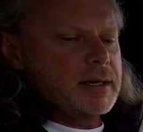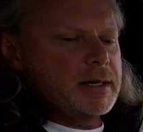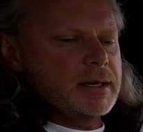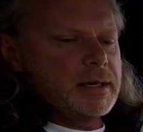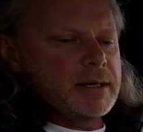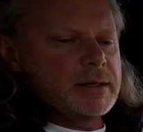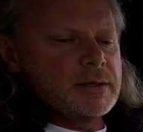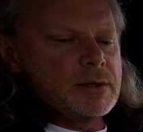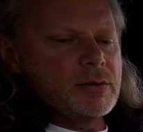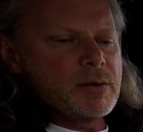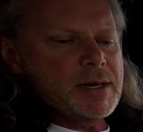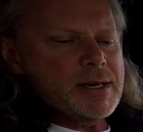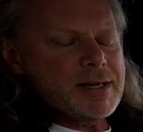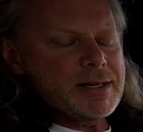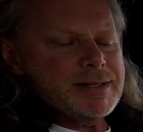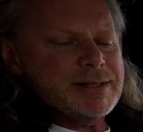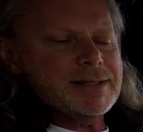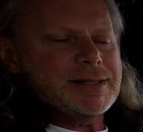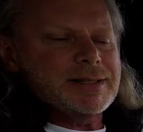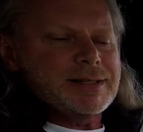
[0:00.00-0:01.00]
and you want
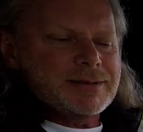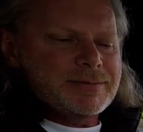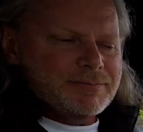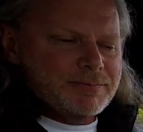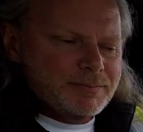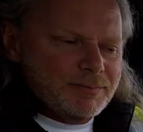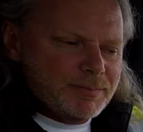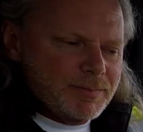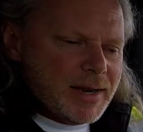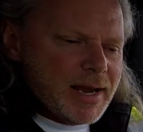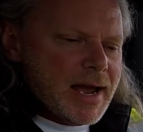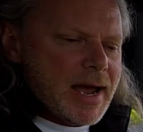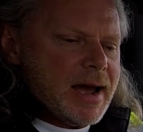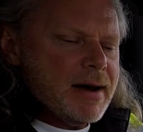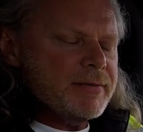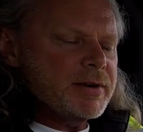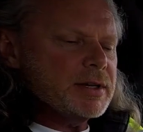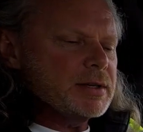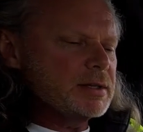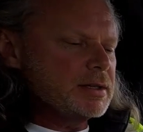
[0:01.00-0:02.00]
to
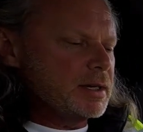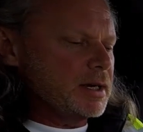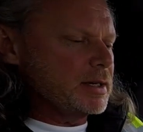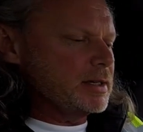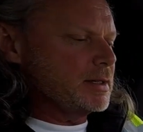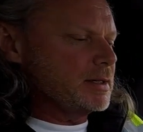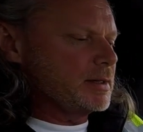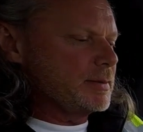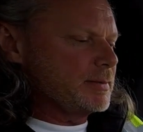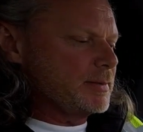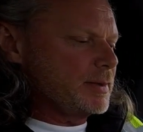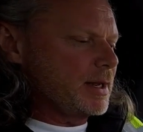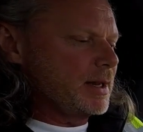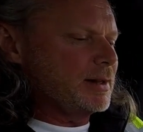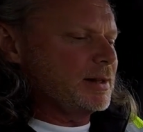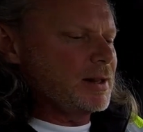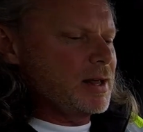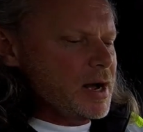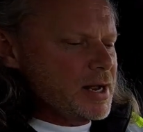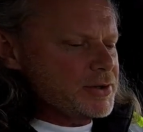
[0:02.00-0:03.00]
have it done in a, a
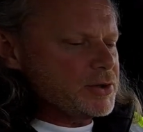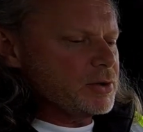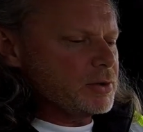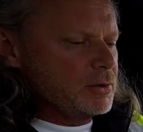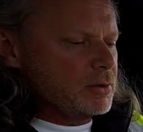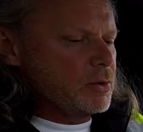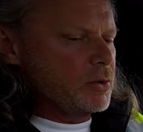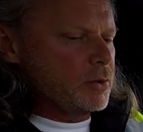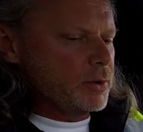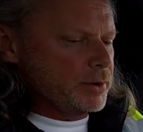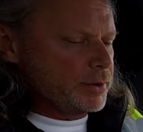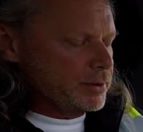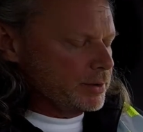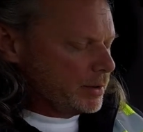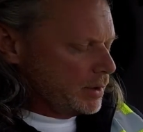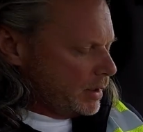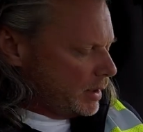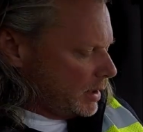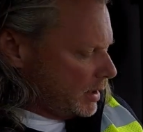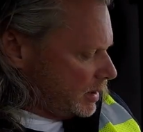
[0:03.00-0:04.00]
logical order.
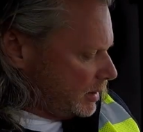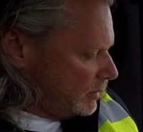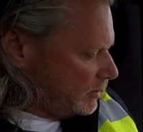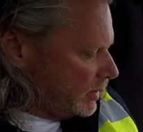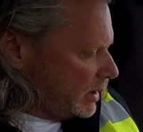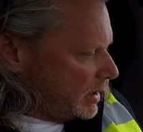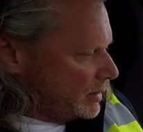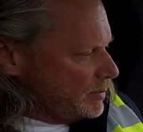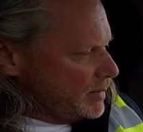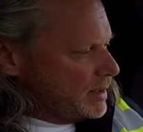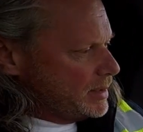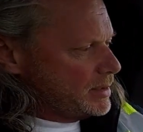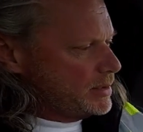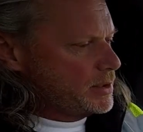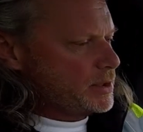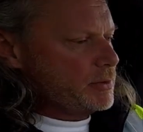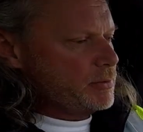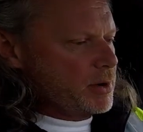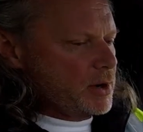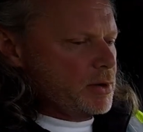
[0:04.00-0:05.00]
What I mean is
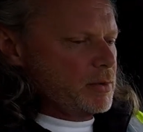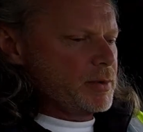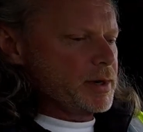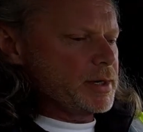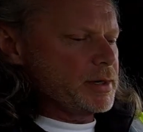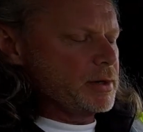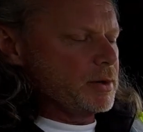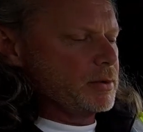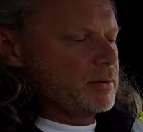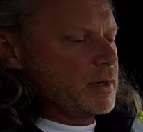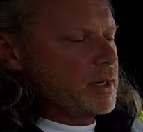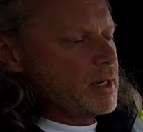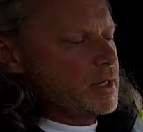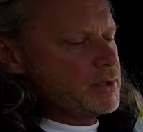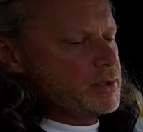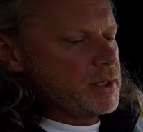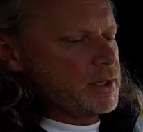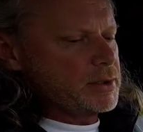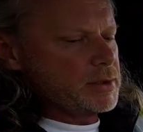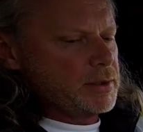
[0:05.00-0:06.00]
you don't want to go
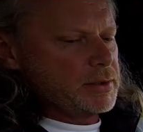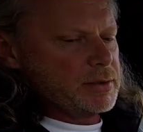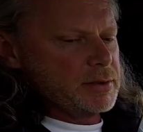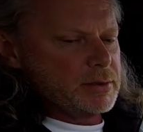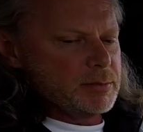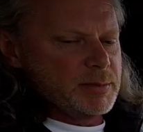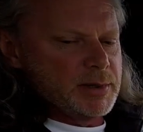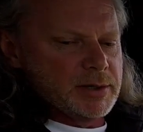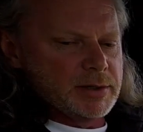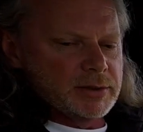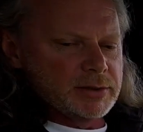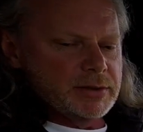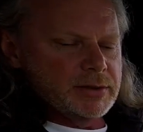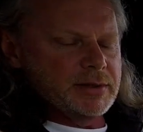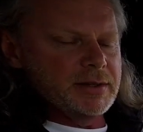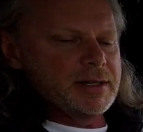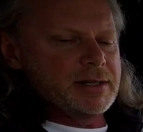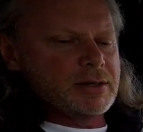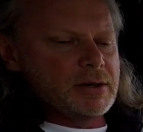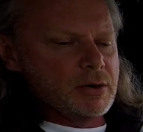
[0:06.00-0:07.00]
adjusting your mirrors,
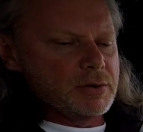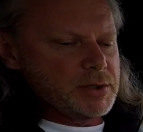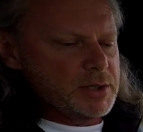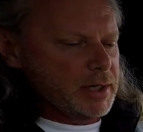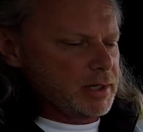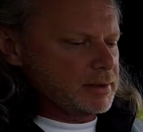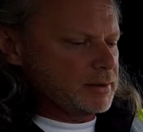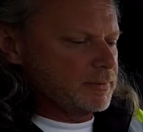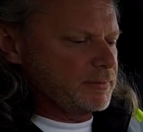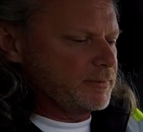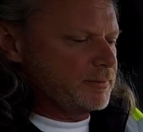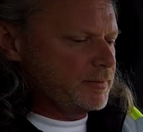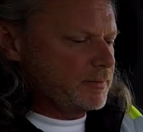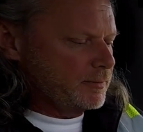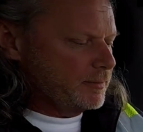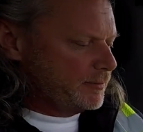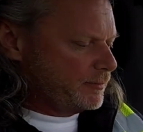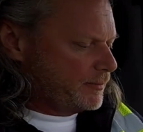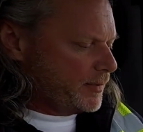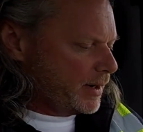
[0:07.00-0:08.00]
then go check the
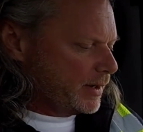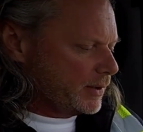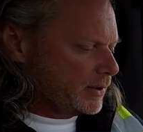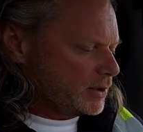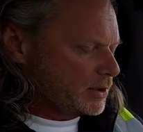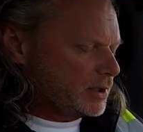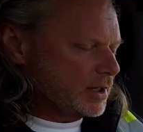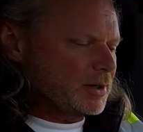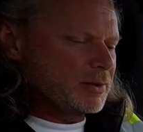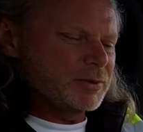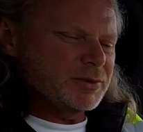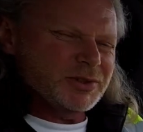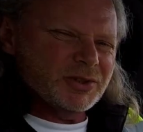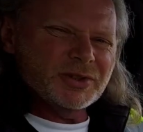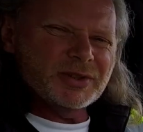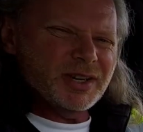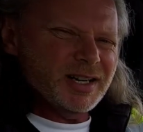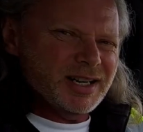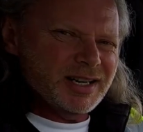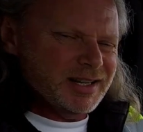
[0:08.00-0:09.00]
fire
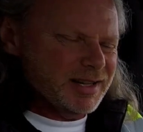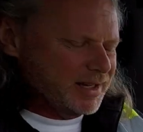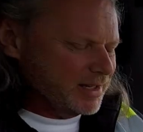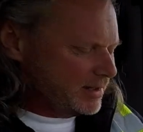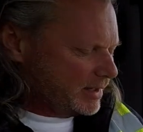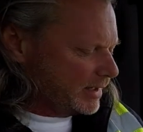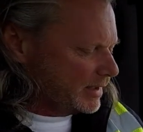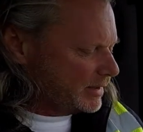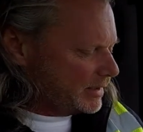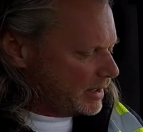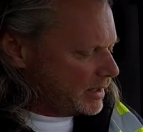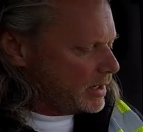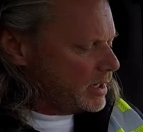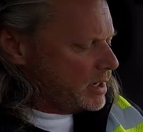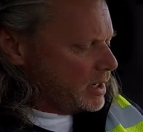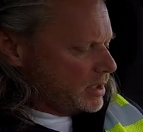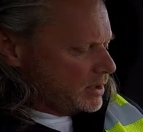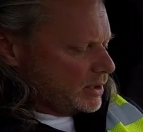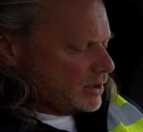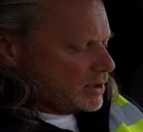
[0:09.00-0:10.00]
extinguisher, anything like that.
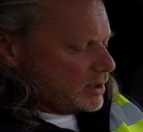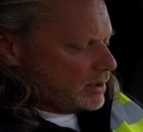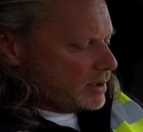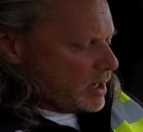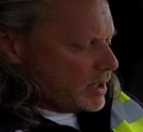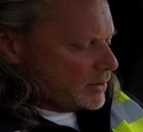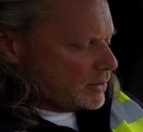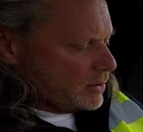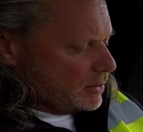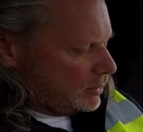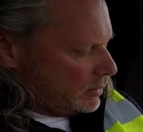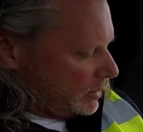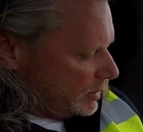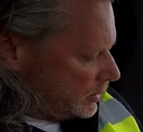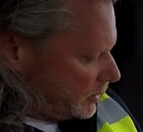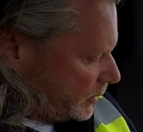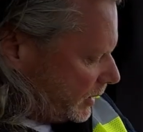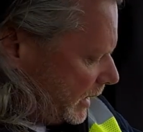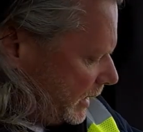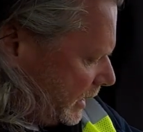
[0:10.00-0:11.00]
Just a logical order.
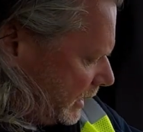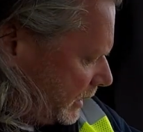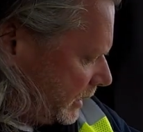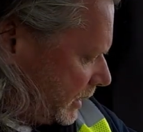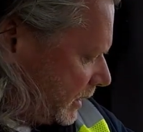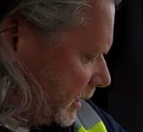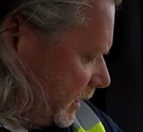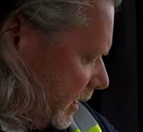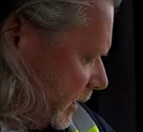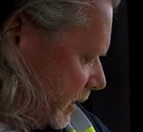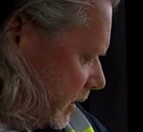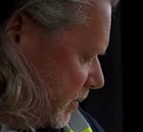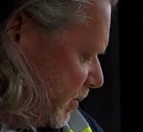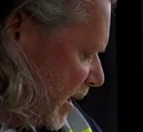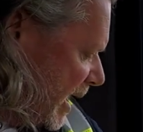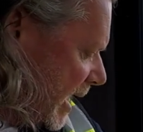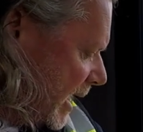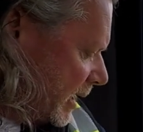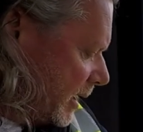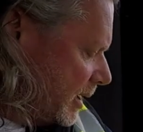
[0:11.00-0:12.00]
So I like to start in the
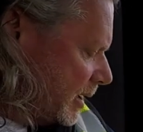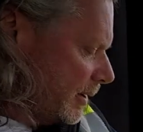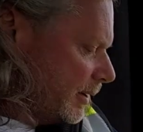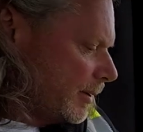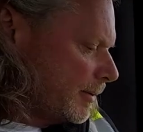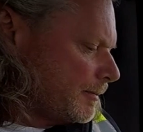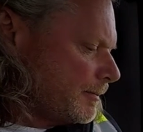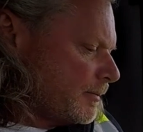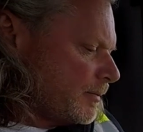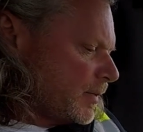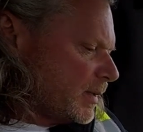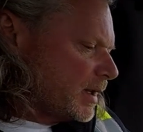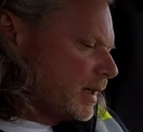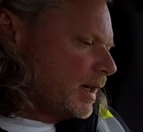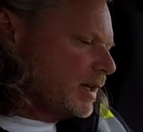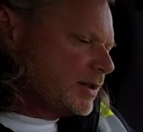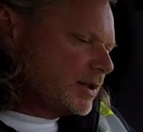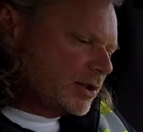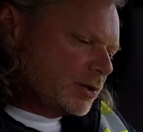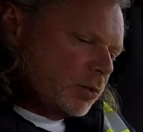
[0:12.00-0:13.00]
back here
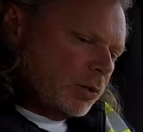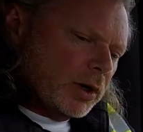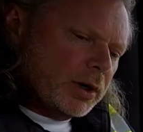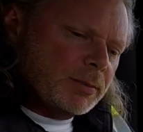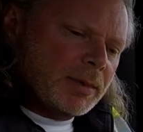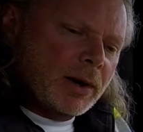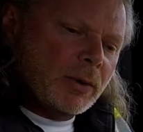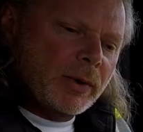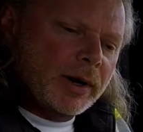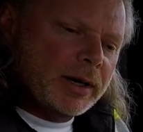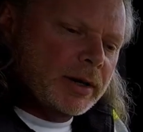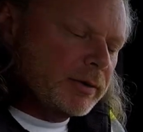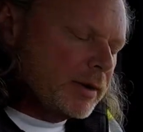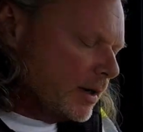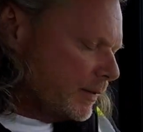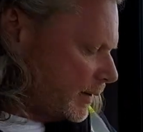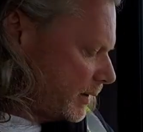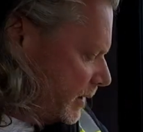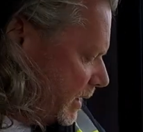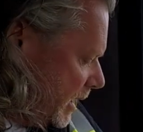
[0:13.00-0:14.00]
and just work my way
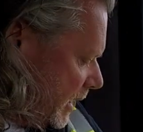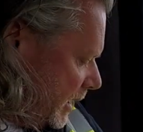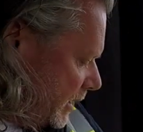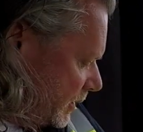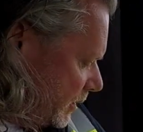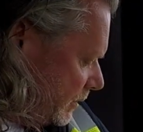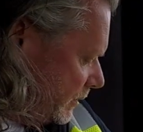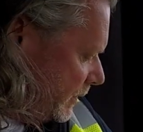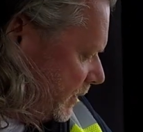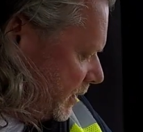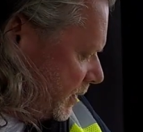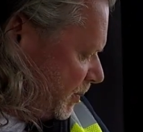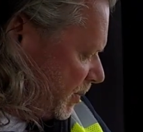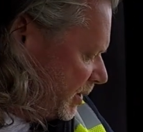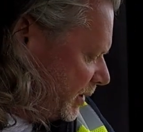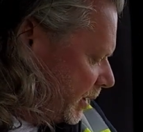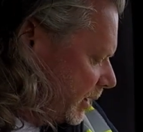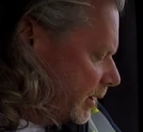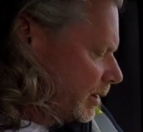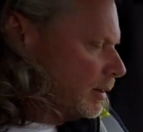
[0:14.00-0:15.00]
around the dash. So in this
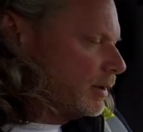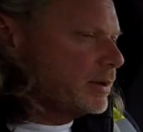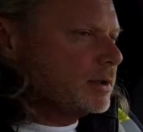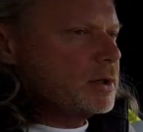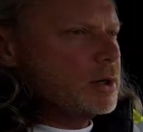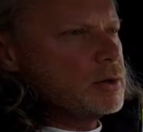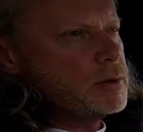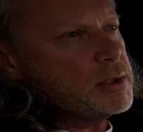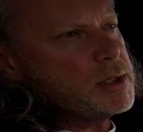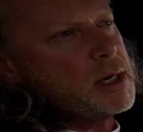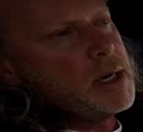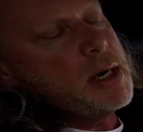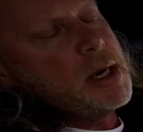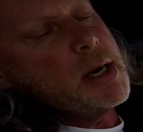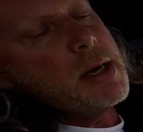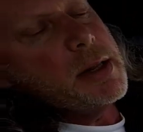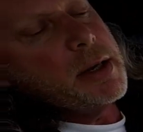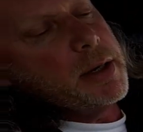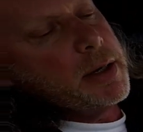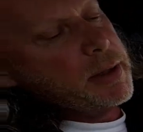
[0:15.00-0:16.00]
particular coach,
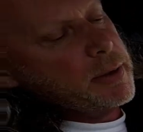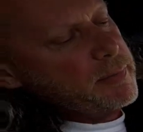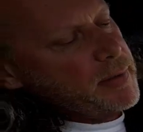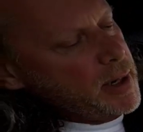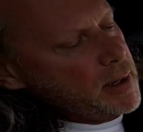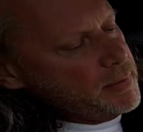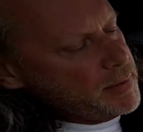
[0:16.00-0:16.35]
air valve